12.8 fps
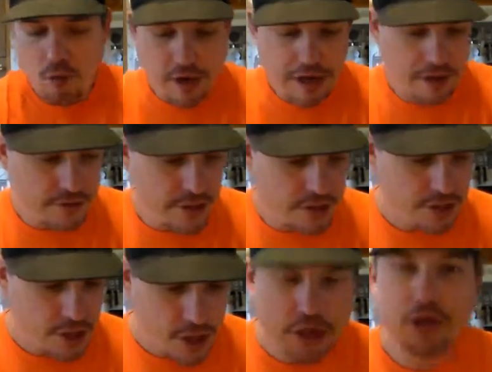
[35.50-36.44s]
Well, it
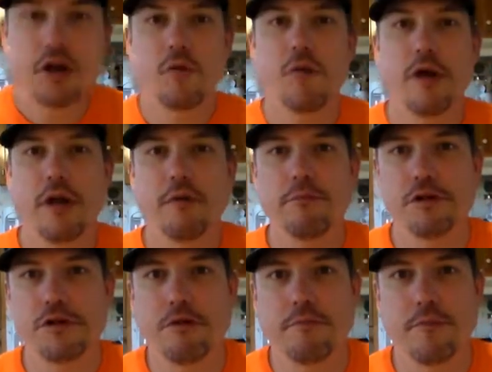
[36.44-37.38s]
says, you know what? I'm going to
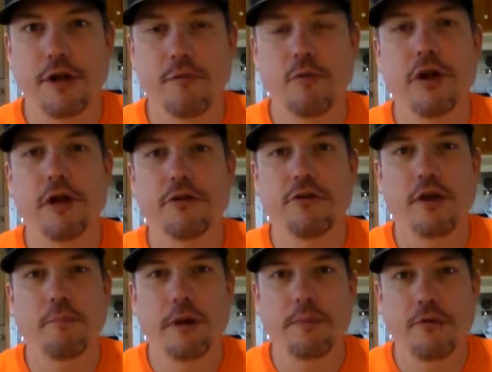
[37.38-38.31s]
show everybody what kind of
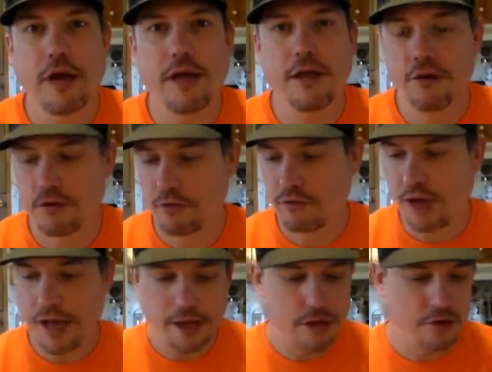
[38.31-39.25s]
sandpaper I use.
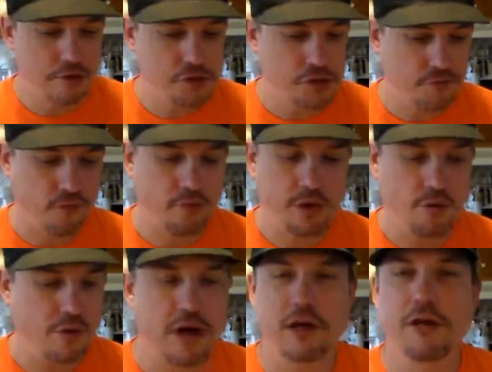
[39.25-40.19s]
I use for my
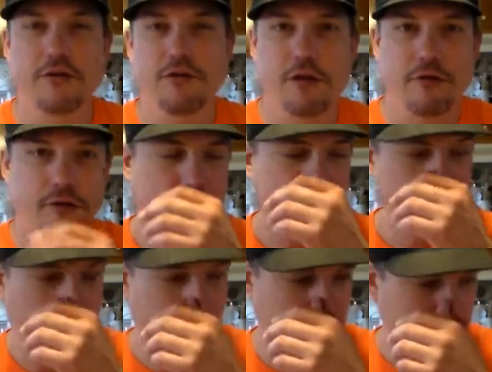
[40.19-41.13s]
walking sticks that I
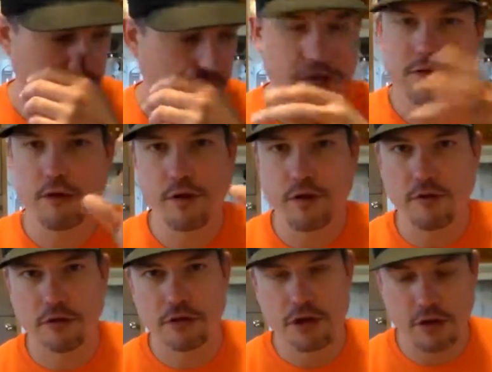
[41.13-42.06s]
make. That's on my
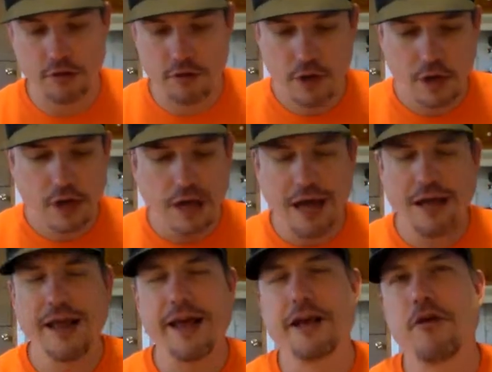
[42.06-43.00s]
other channel.
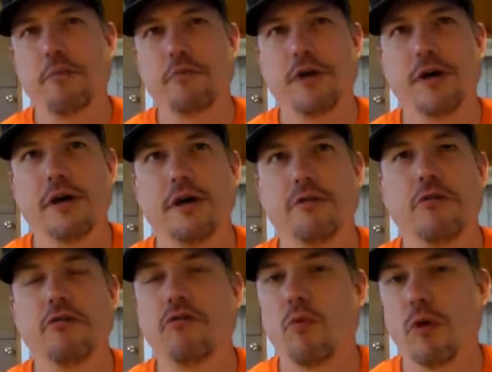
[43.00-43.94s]
I gotta go up to
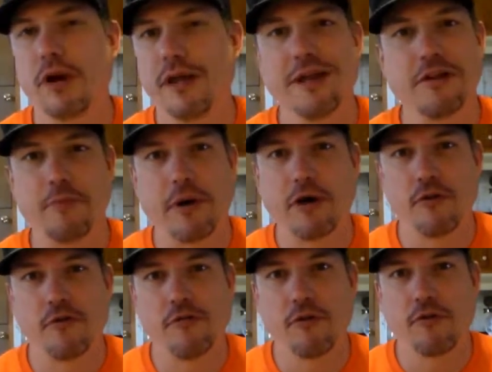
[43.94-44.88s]
220. That's about
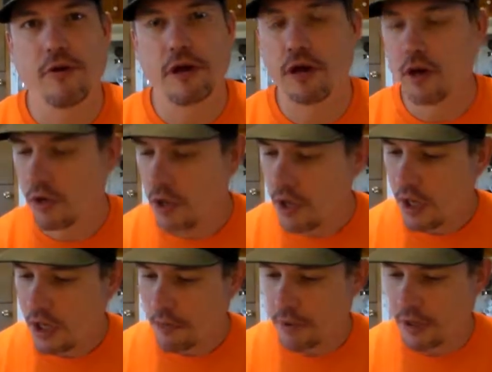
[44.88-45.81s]
all the farther I go.
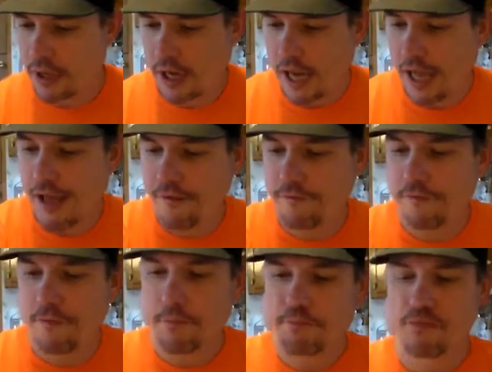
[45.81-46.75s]
But I
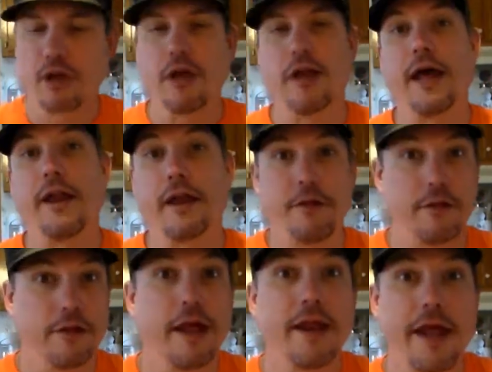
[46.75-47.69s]
have, and
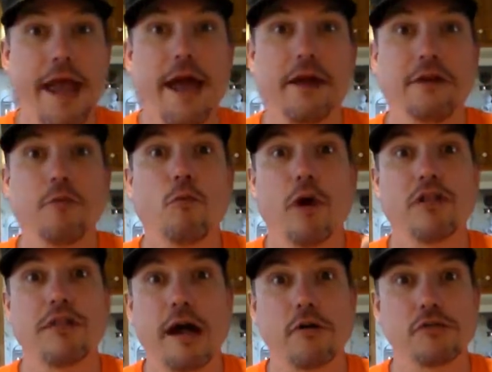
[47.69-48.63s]
then they had
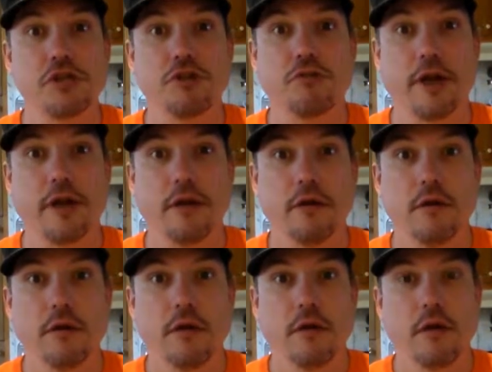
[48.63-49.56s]
1000 grit.
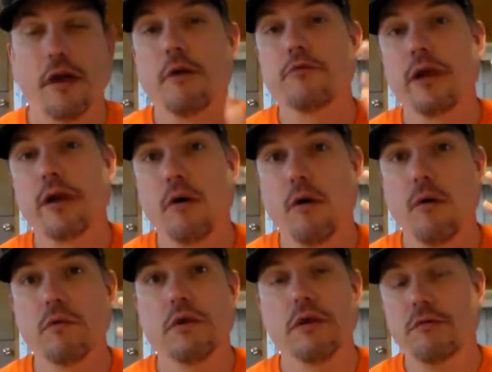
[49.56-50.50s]
And I was like,
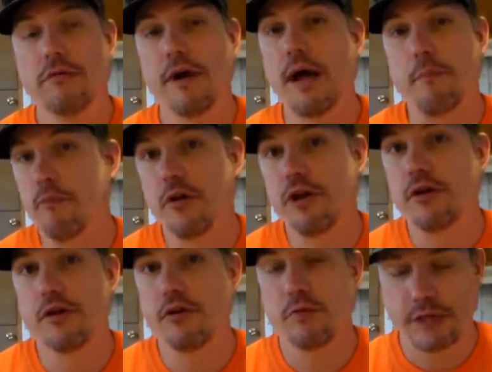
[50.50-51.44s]
holy crap, what are you
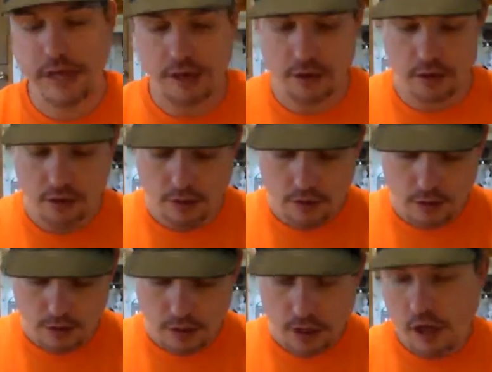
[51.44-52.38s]
going to do with that?
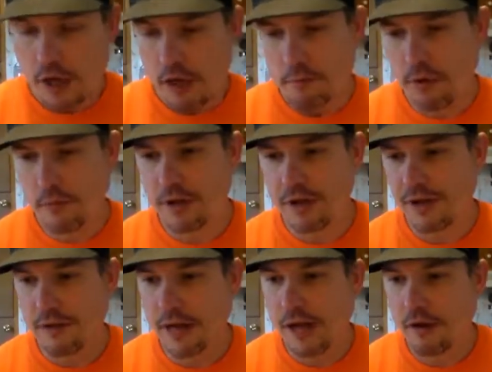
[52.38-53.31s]
Probably,
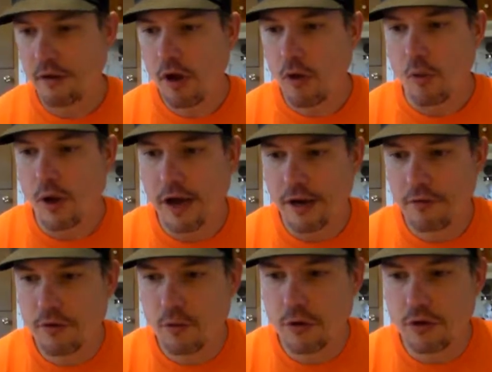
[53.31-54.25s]
I don't know. I
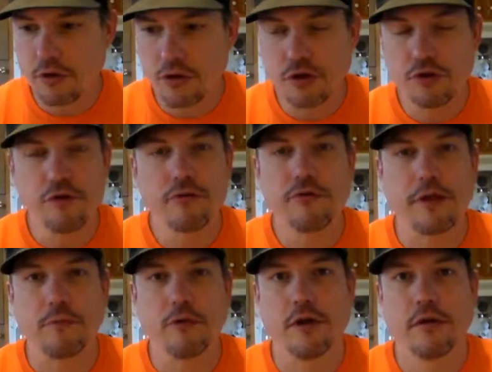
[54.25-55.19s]
don't know what you could use
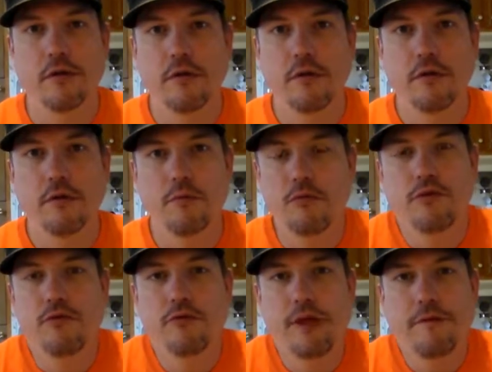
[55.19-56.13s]
that with. What
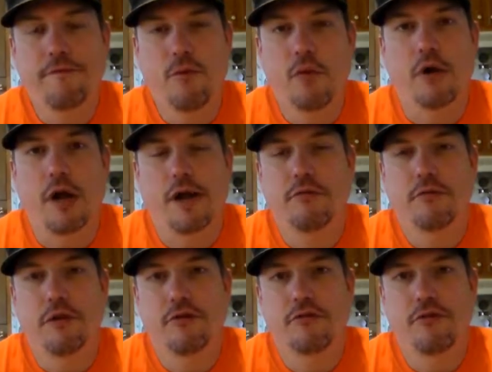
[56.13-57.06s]
you use that for? I
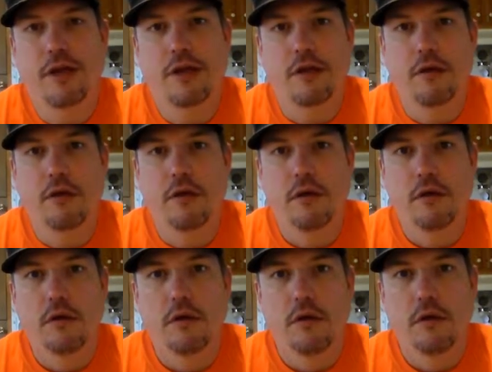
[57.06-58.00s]
don't understand.
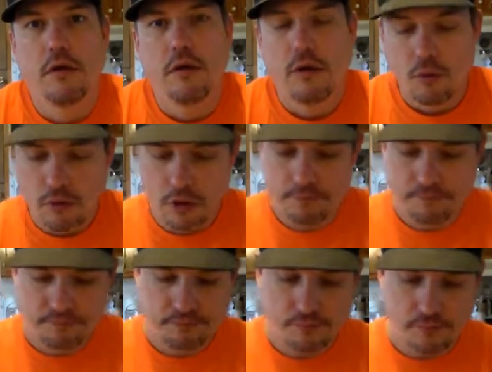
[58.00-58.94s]

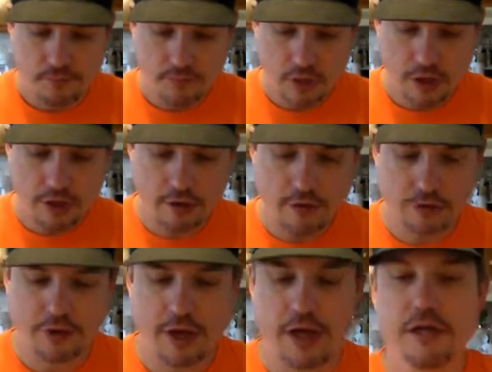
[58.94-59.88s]
Well, here
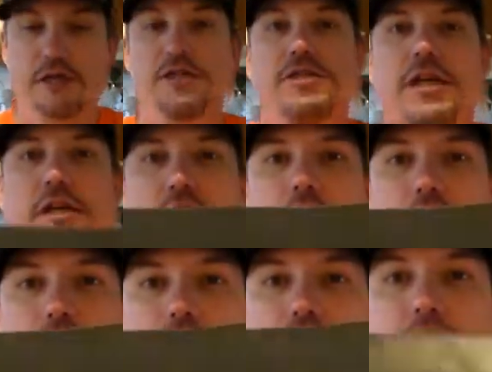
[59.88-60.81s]
is
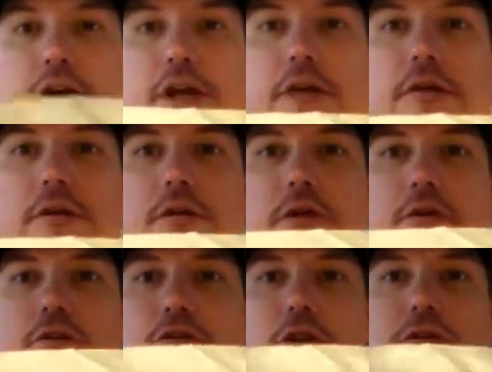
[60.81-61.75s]
600 grit.
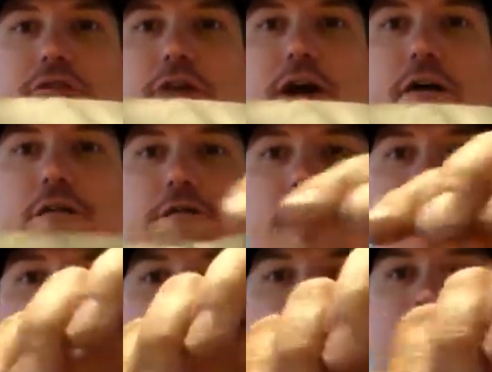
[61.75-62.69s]
You can see how
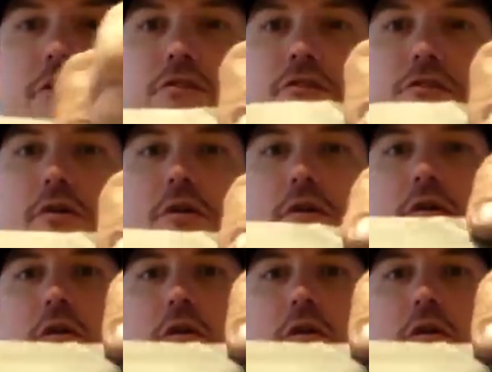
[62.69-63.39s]
fine it is.